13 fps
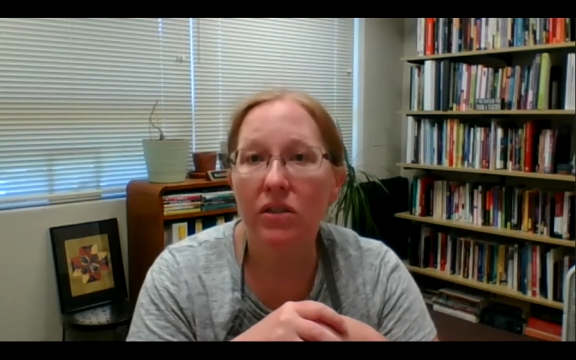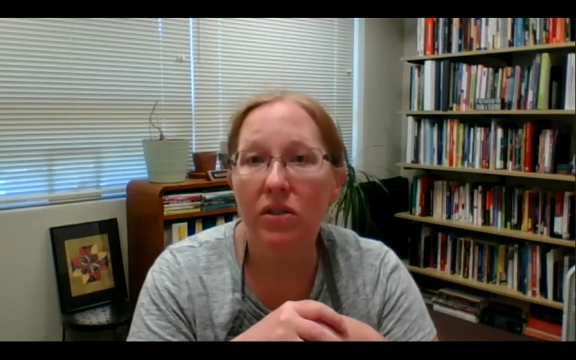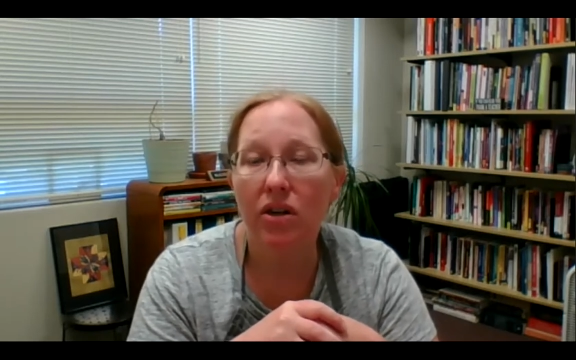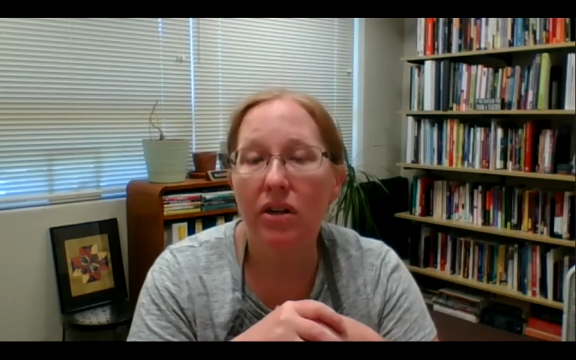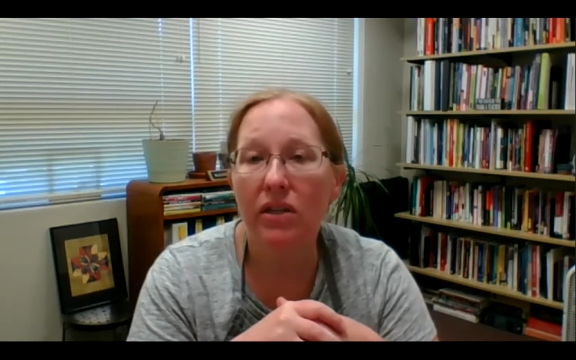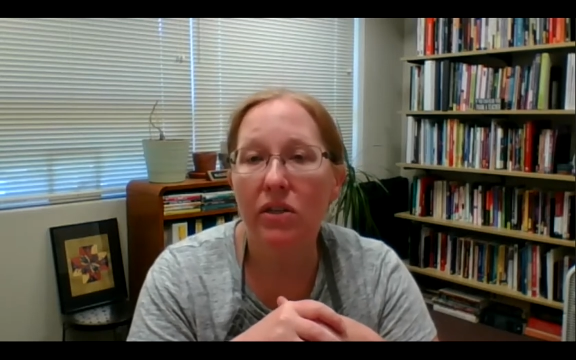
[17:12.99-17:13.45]
in
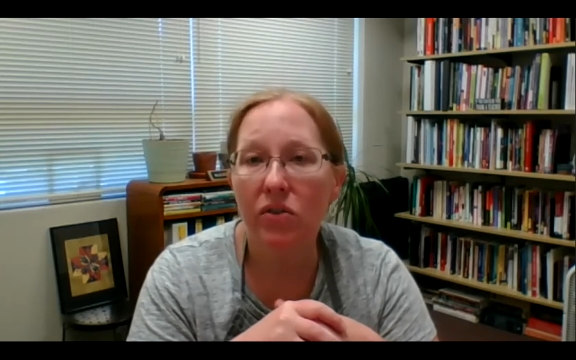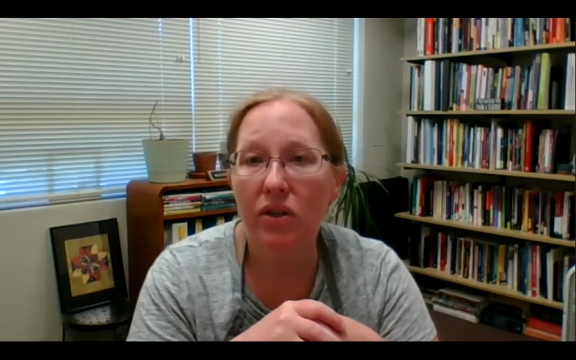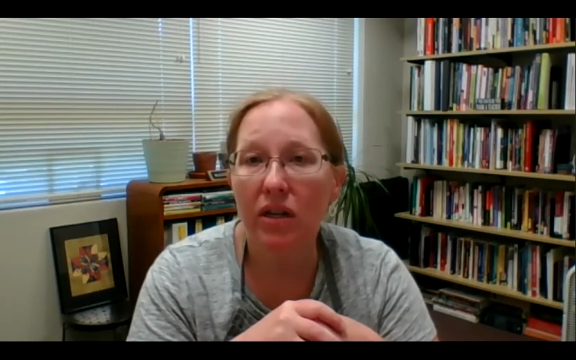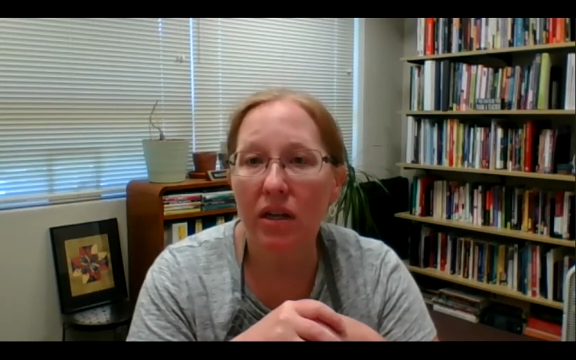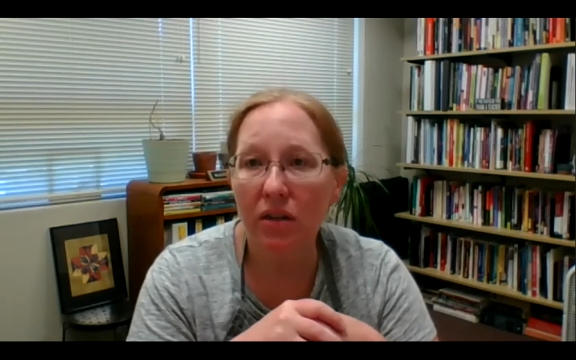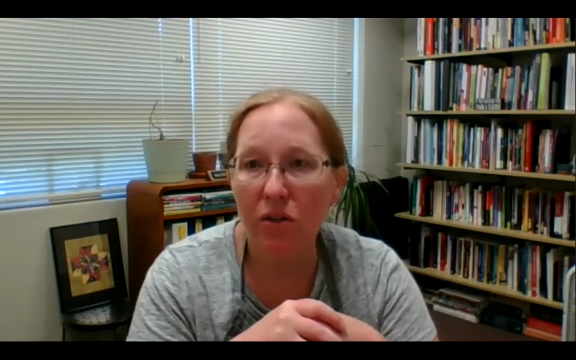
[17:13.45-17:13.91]
our history
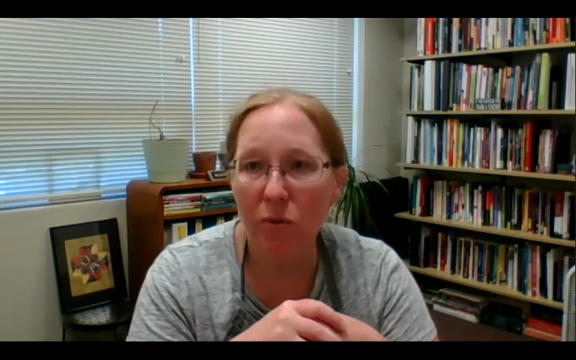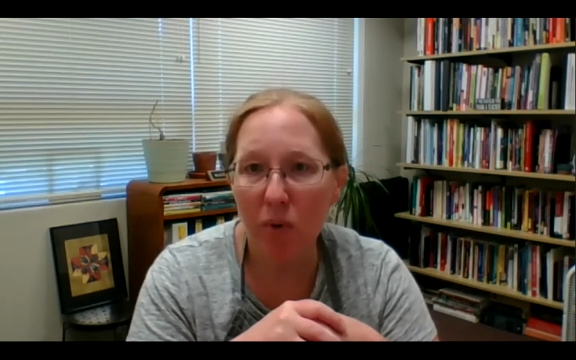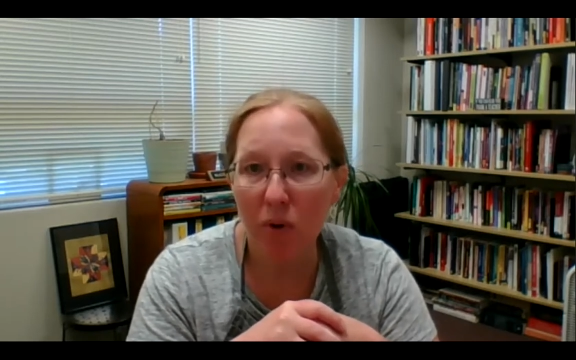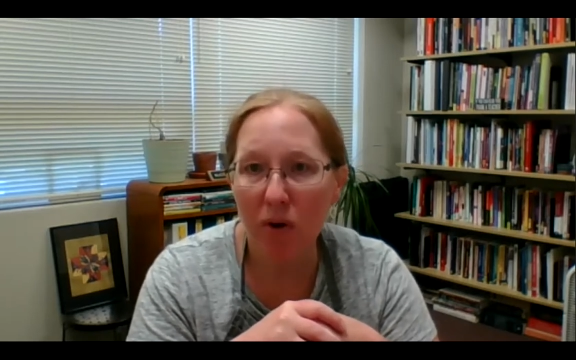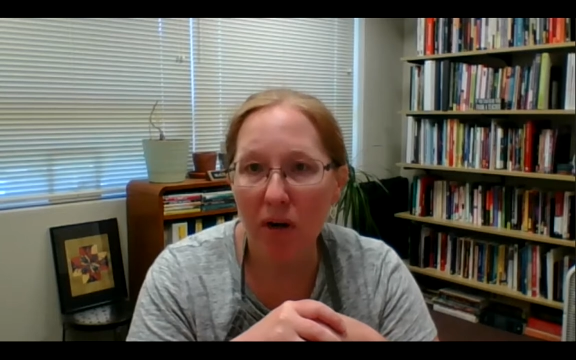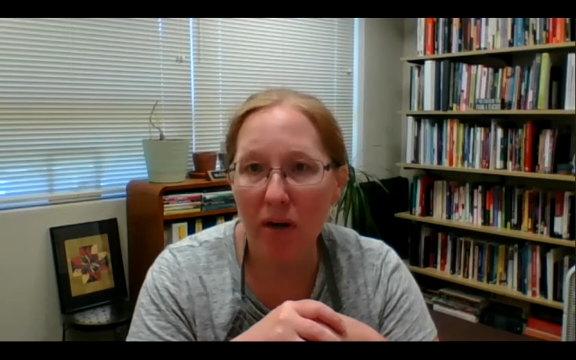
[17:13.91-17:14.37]
and English
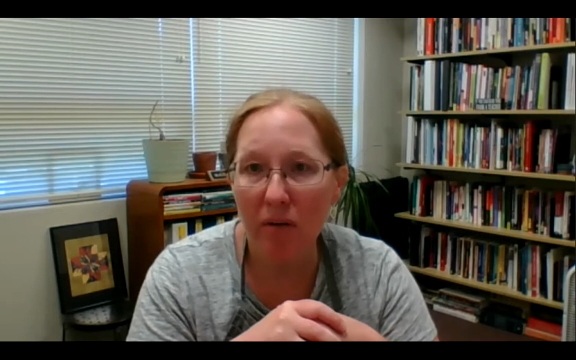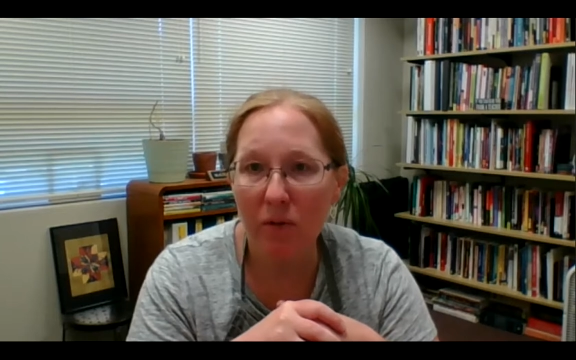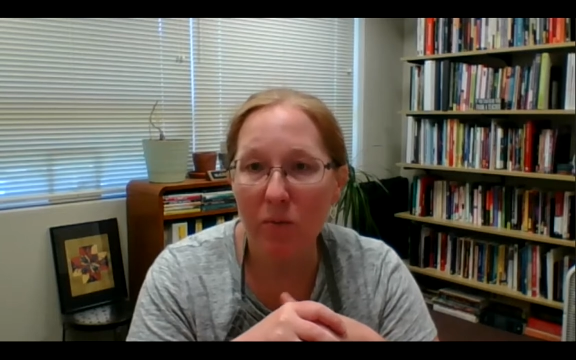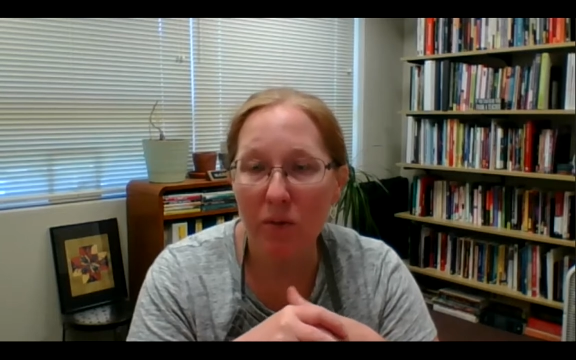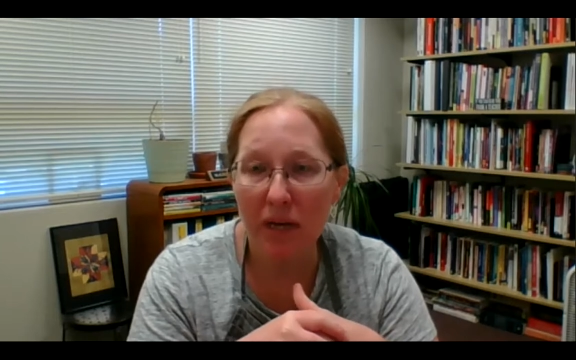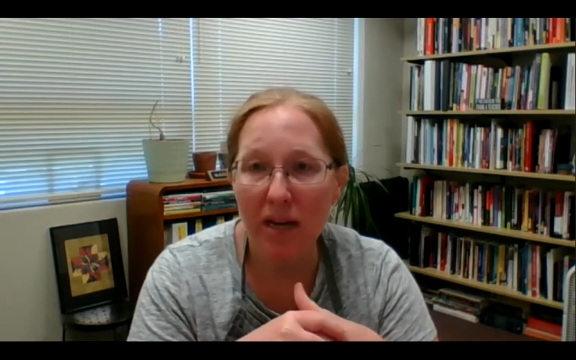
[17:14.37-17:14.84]
programs,
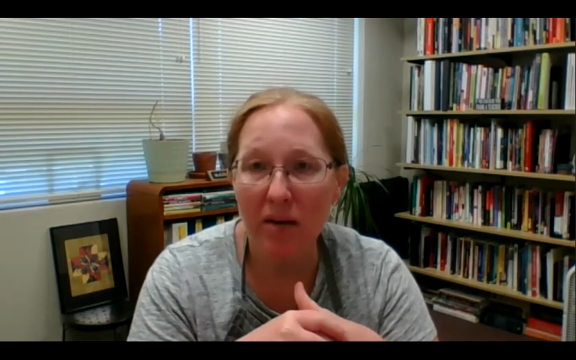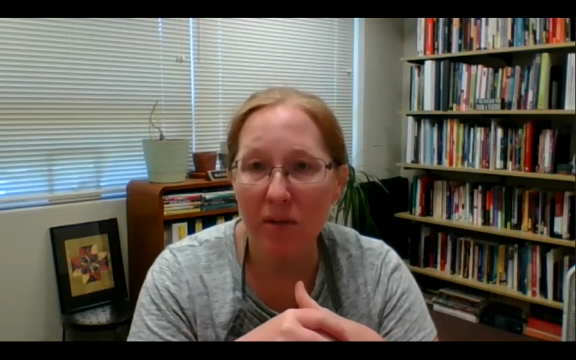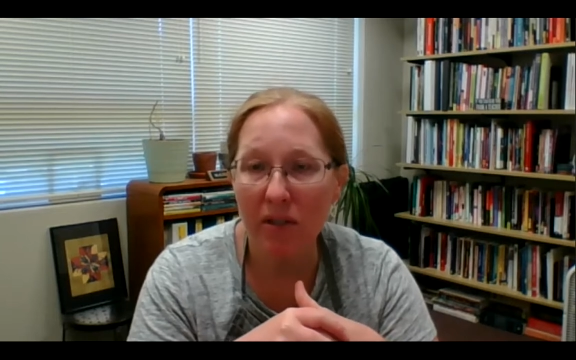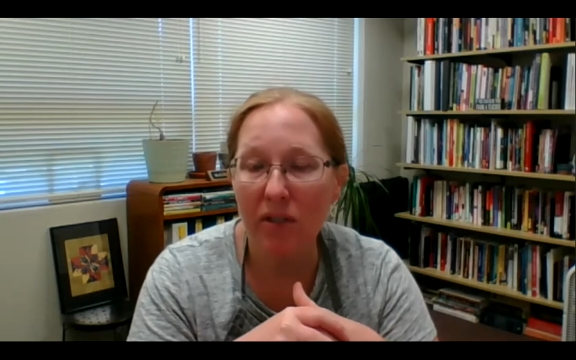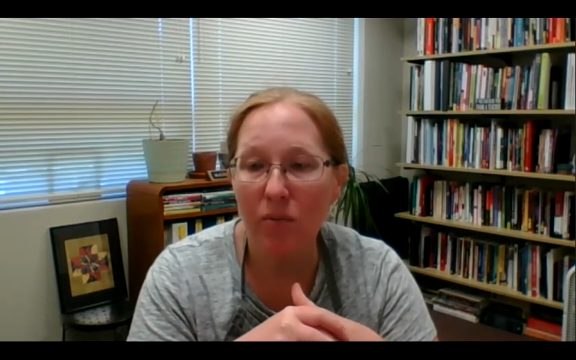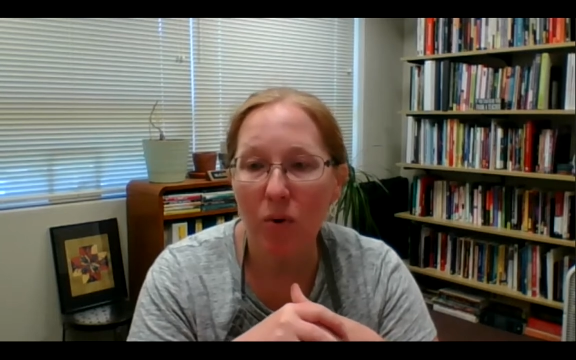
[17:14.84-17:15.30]
BA
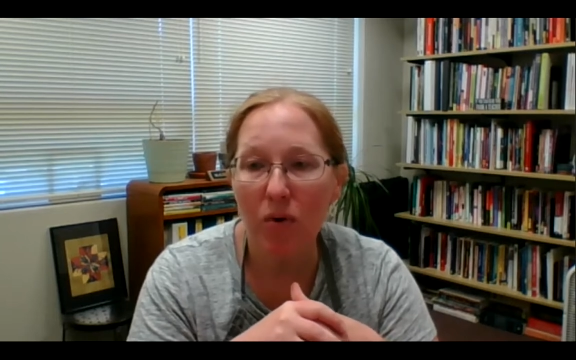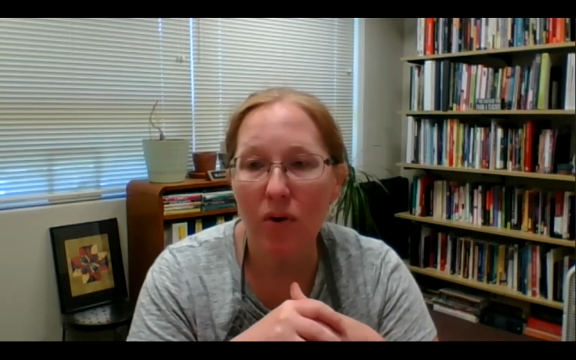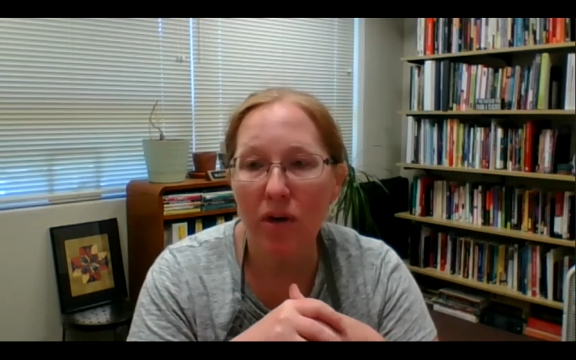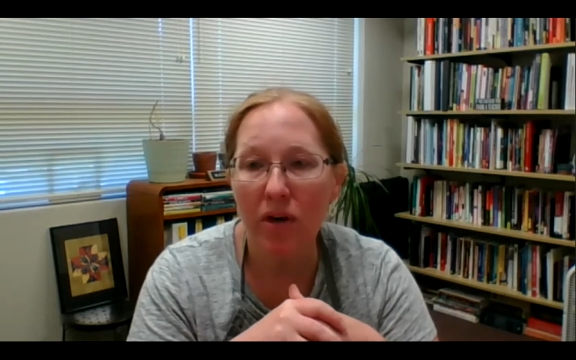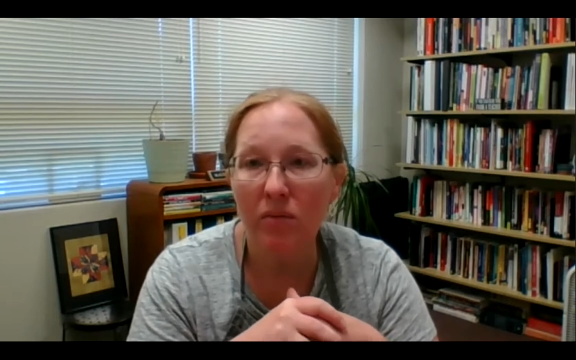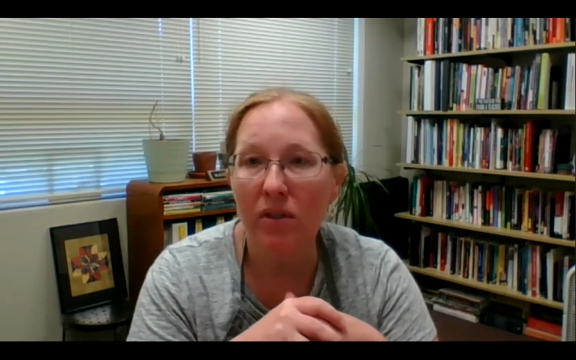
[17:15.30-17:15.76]
MSc
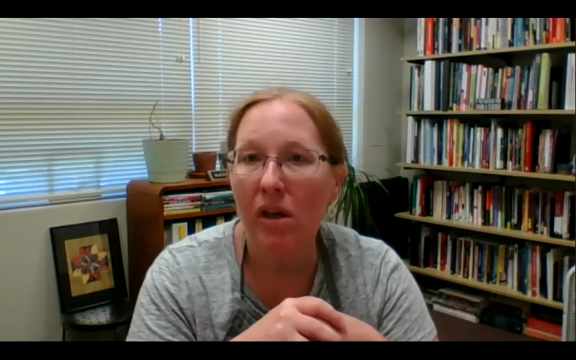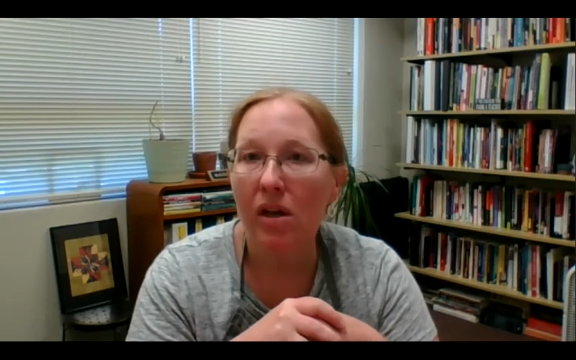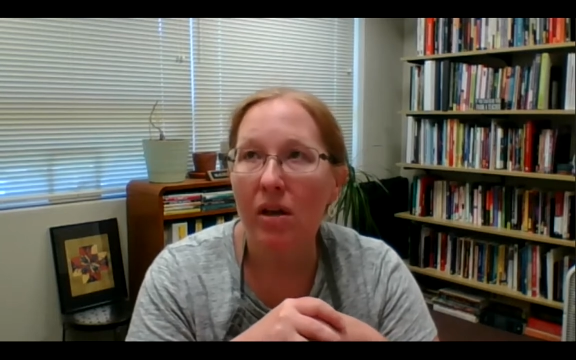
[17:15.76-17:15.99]
programs,